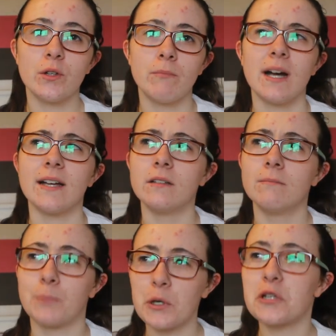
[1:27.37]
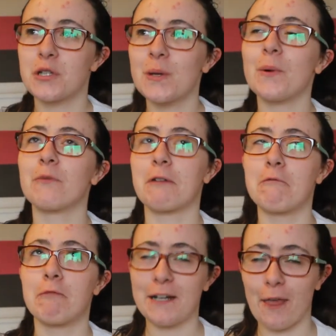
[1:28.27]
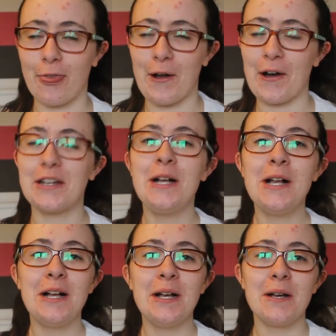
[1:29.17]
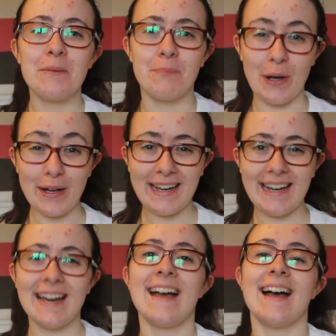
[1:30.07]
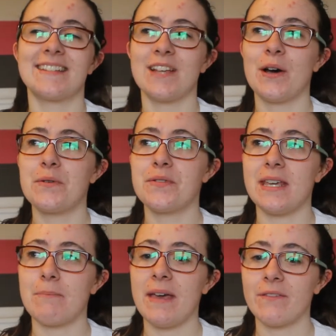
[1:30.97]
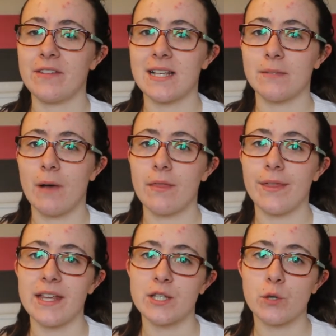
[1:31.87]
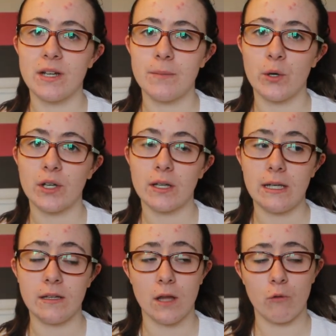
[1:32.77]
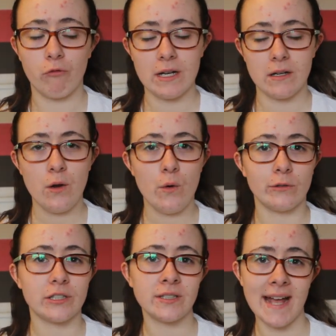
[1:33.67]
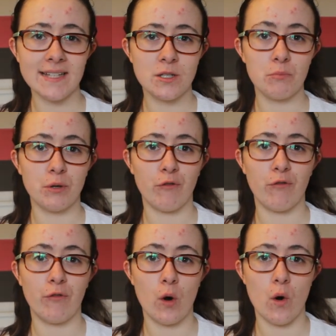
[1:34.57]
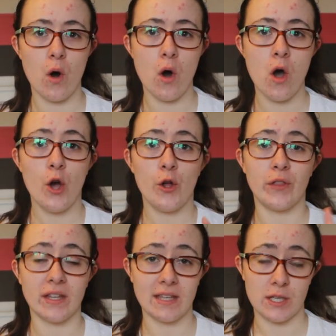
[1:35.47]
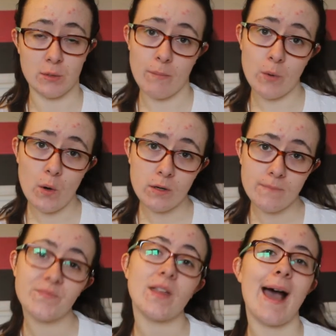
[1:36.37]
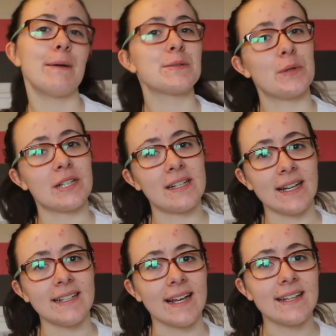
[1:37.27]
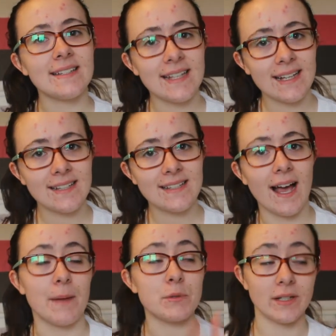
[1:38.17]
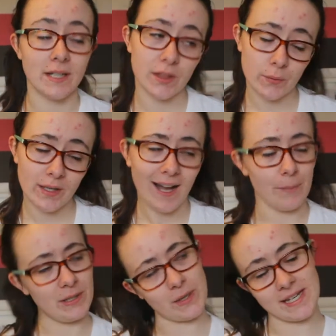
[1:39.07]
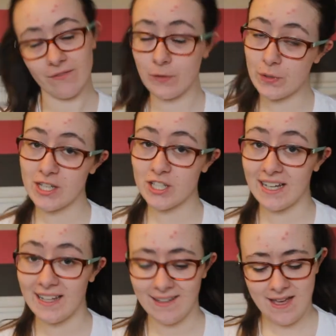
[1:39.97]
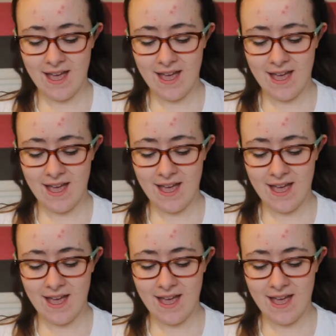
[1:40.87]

my BookTube re-readathon book. So the pick for this month is to read a book either written or set before the year you were born. I was born in 1996, I'm 23, I'll be 24 this year,